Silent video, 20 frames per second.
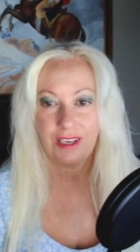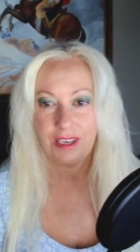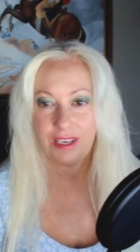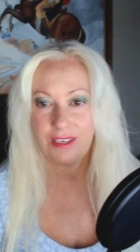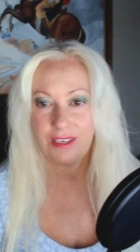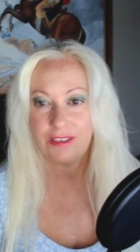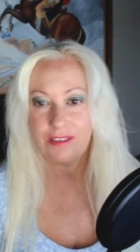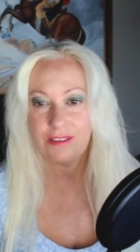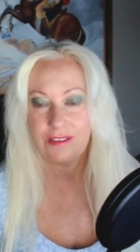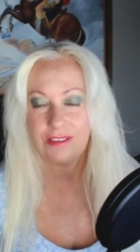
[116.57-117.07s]

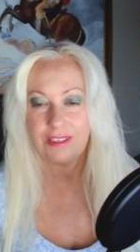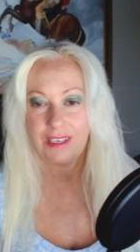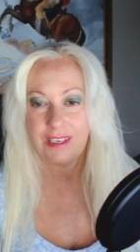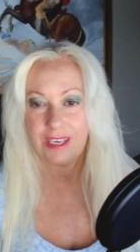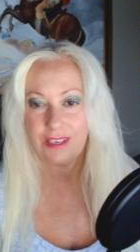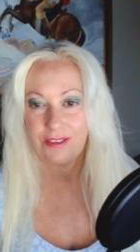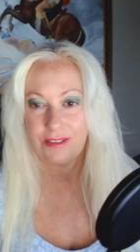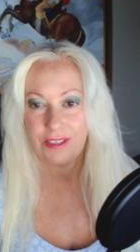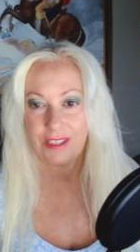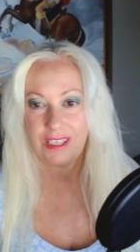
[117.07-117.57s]
and you lose an
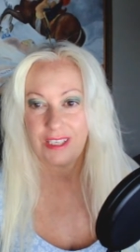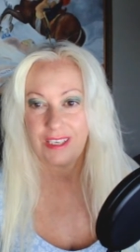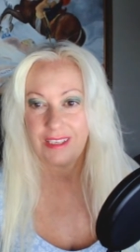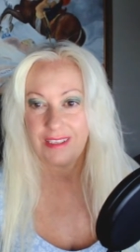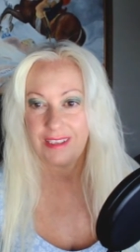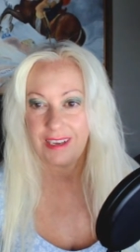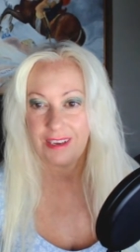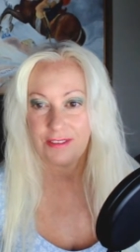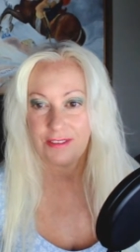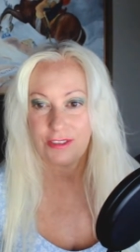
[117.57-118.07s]
hour a day in
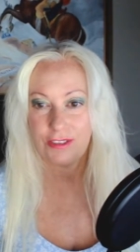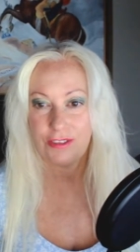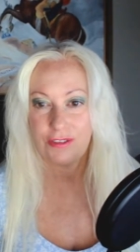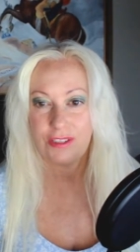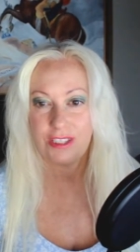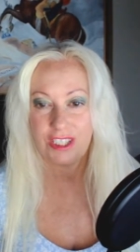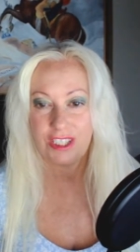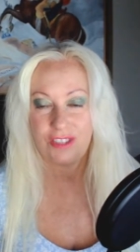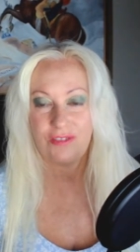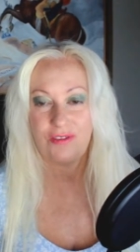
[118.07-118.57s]
the afternoon
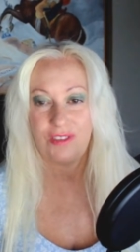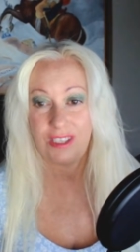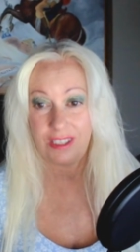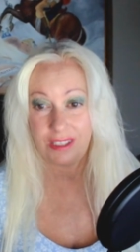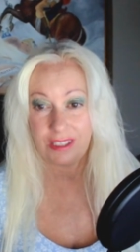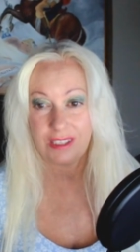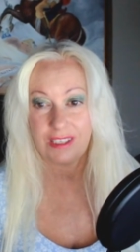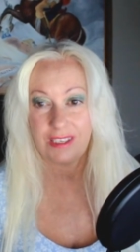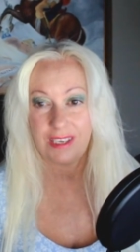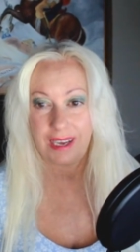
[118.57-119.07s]
because you
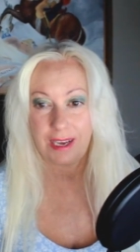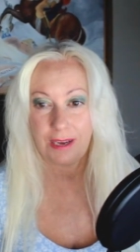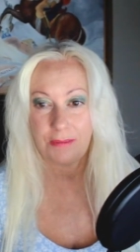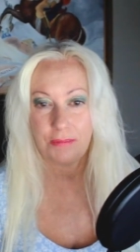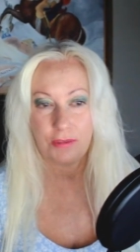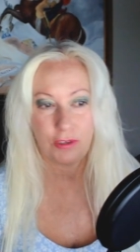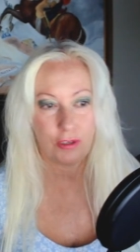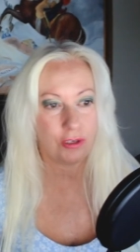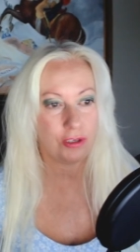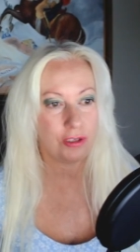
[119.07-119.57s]
need to nap,
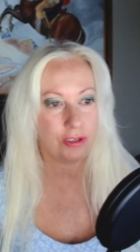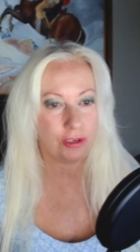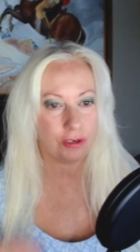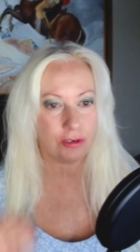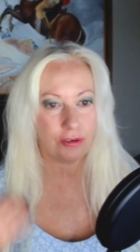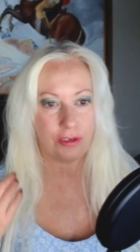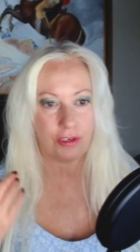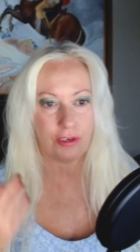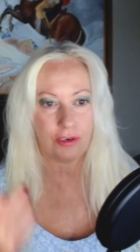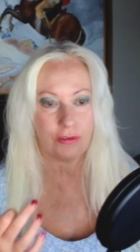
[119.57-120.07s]

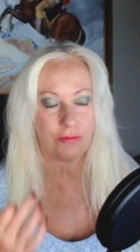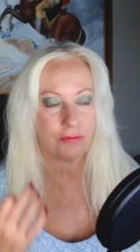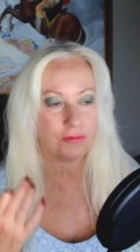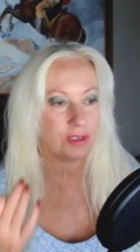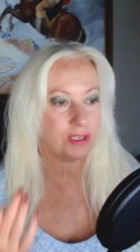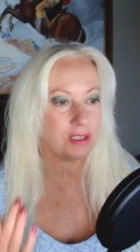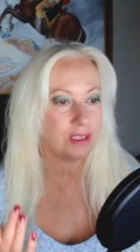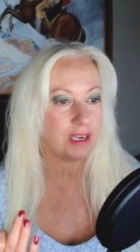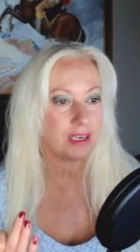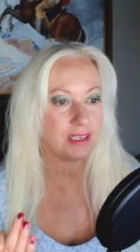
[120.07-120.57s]
you don't
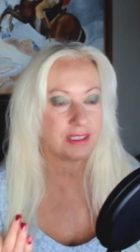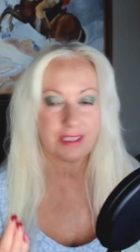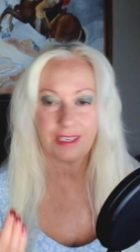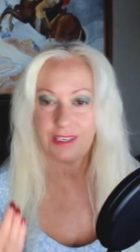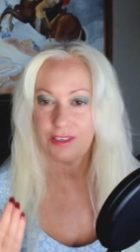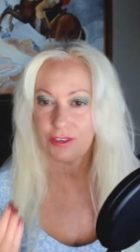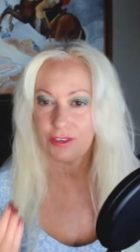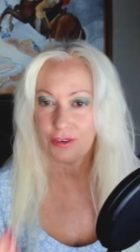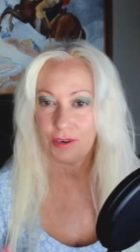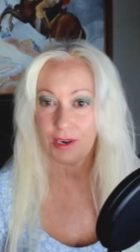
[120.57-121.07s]
realize that
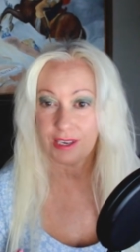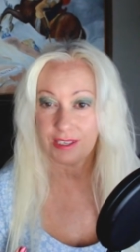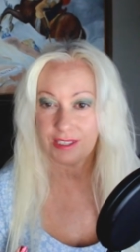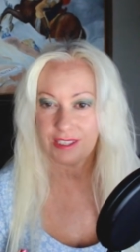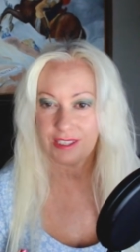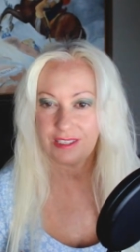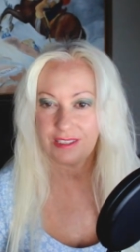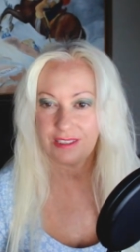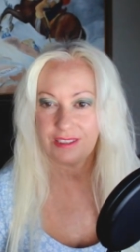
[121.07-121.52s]
you're crashing.